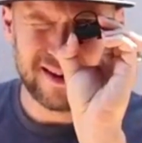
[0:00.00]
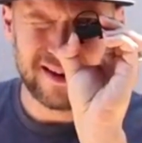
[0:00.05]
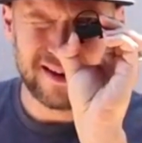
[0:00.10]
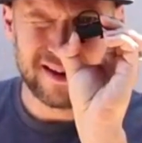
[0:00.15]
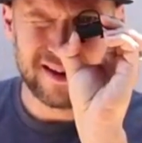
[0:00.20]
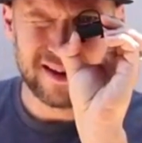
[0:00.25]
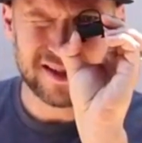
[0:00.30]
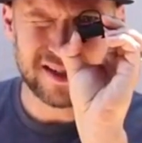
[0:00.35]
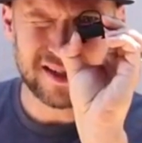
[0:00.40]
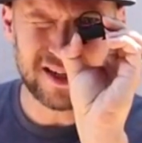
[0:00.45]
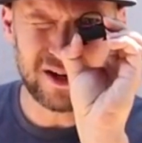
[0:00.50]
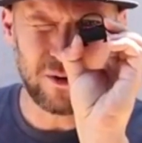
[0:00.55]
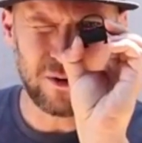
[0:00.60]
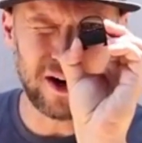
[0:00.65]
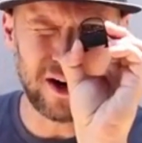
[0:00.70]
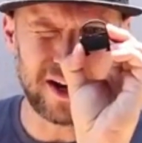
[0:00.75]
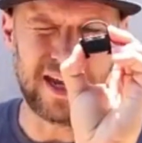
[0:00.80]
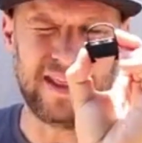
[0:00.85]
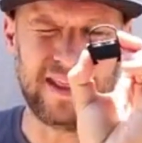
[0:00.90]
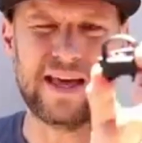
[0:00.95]
Still
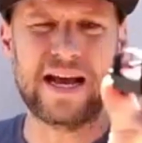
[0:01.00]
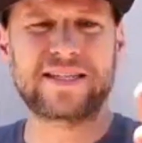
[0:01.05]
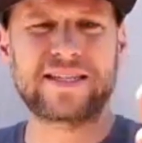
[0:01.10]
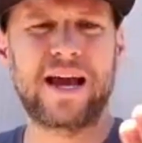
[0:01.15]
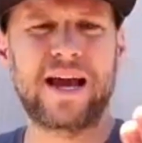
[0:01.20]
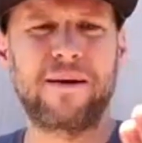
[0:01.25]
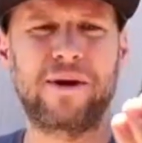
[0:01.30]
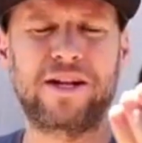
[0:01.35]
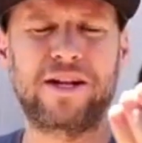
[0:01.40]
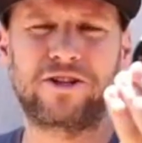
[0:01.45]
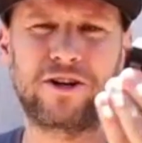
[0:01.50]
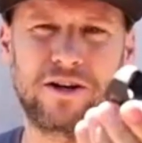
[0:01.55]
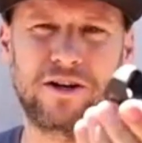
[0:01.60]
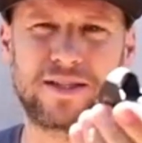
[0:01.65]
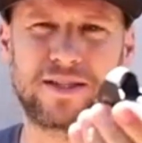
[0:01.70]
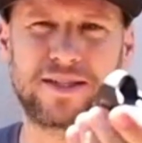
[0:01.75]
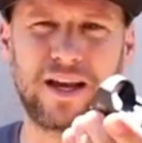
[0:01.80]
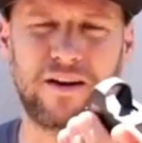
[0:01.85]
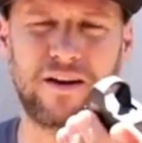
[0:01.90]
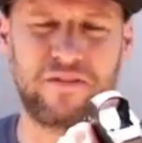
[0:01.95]
working. That time it turned
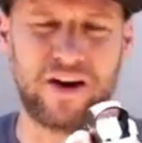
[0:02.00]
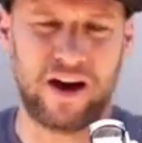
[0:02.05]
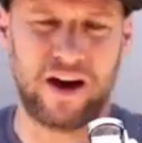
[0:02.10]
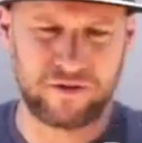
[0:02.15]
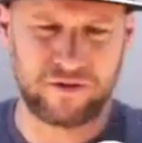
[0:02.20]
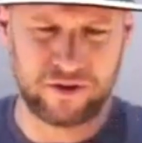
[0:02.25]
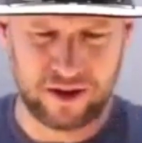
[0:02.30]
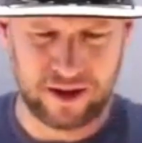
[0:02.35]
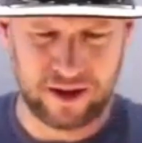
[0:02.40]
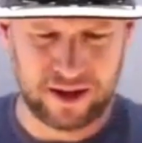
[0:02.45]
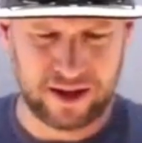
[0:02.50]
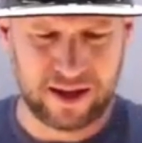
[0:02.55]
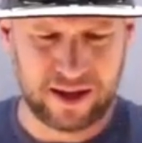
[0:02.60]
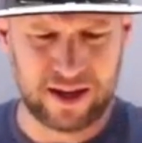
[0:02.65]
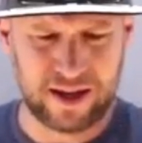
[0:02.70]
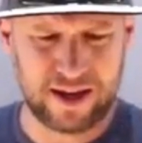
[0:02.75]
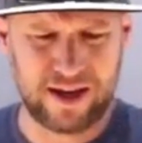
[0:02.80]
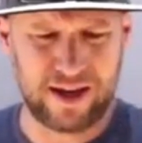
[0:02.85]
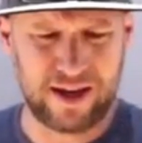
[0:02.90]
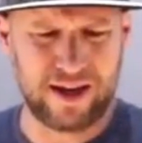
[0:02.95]
itself off.
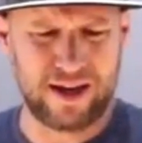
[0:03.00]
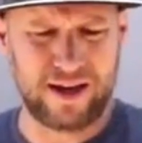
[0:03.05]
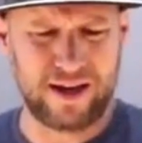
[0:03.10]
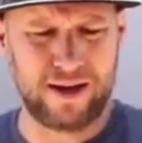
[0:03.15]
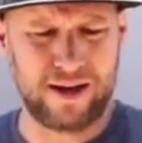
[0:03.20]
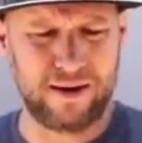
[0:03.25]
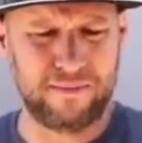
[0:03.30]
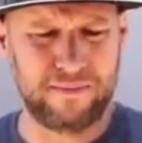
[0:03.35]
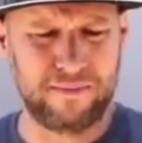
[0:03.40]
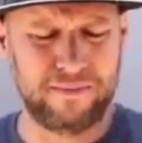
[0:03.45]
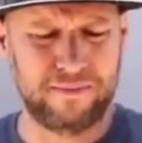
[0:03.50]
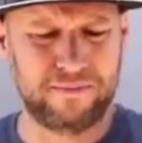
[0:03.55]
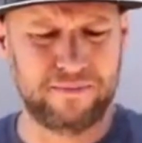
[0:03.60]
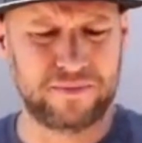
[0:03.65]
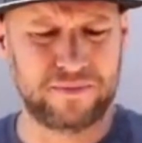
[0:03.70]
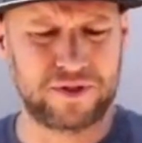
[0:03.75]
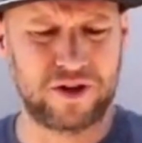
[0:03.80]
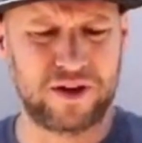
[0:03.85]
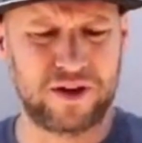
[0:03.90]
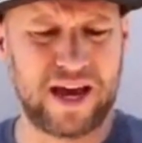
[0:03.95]

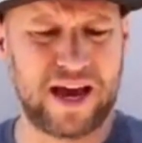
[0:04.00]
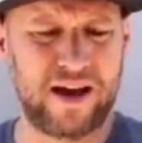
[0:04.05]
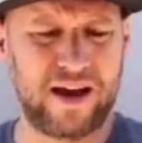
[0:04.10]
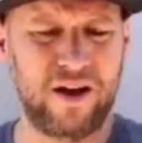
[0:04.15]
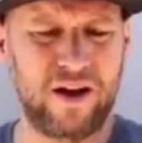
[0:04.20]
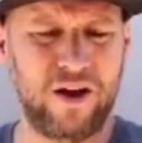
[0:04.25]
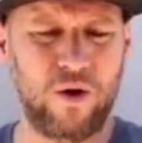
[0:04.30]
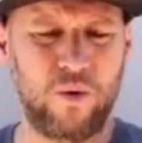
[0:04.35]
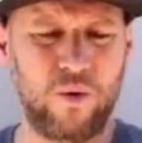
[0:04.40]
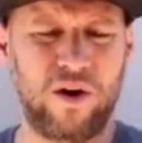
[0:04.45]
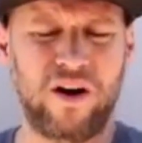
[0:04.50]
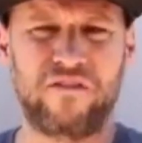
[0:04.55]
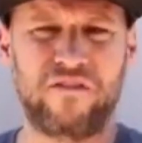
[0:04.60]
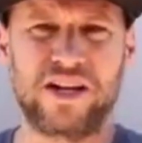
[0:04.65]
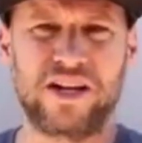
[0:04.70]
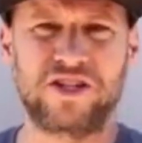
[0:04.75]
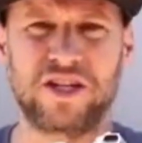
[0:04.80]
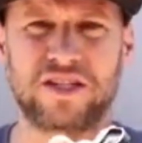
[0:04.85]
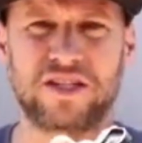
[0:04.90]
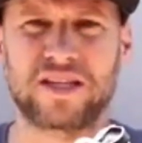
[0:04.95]
So yeah, what if
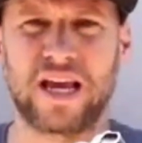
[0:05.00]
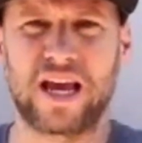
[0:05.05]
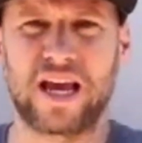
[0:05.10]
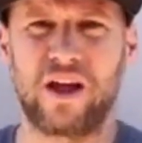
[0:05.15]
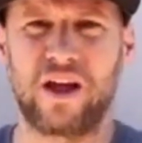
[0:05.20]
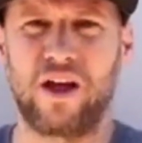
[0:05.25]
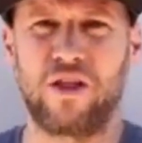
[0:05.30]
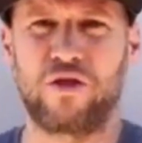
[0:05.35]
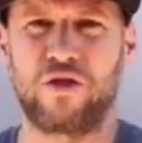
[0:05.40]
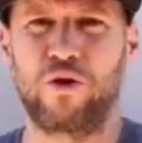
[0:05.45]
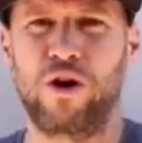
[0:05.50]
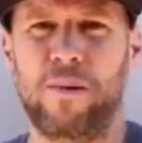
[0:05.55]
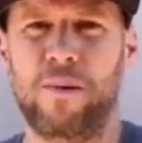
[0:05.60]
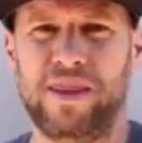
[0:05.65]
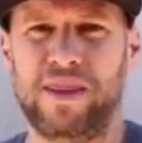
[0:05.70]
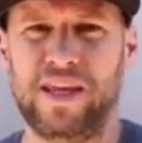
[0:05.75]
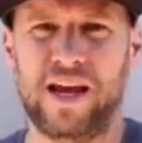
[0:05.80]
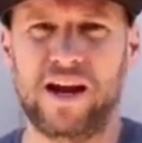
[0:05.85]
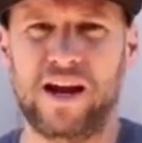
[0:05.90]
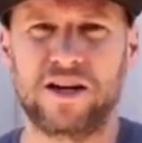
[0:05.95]
I just like threw it up
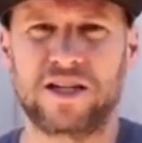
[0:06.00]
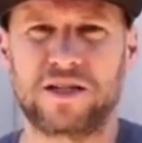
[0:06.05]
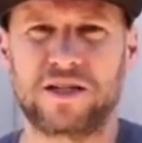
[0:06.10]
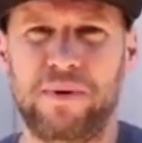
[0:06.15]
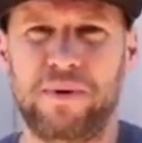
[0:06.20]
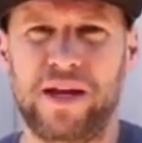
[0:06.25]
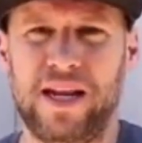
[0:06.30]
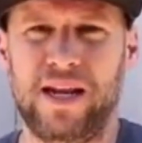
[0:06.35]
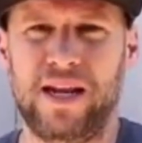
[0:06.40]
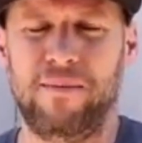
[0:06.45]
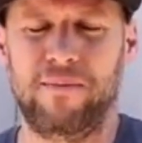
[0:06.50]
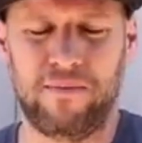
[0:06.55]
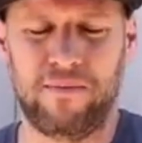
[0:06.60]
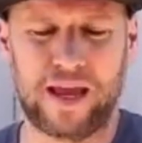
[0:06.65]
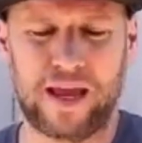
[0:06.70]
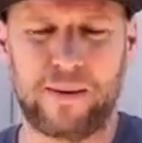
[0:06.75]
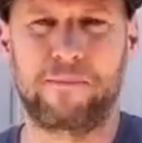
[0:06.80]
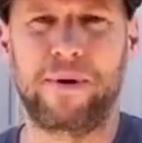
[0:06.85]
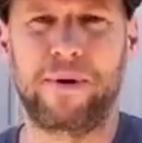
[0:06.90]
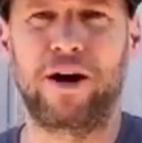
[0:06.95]
in the air spinning
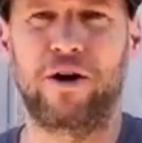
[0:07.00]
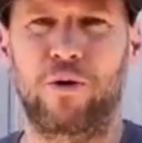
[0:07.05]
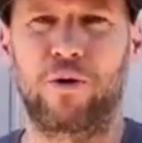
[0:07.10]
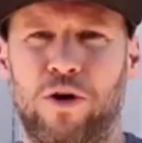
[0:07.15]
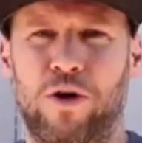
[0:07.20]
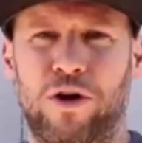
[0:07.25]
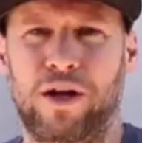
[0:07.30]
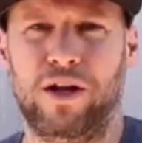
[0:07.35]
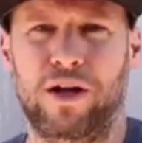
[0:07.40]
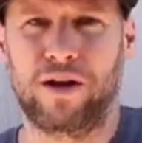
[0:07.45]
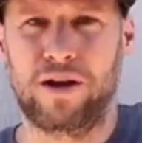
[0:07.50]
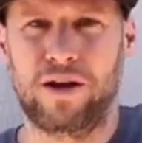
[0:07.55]
like barrel rolling?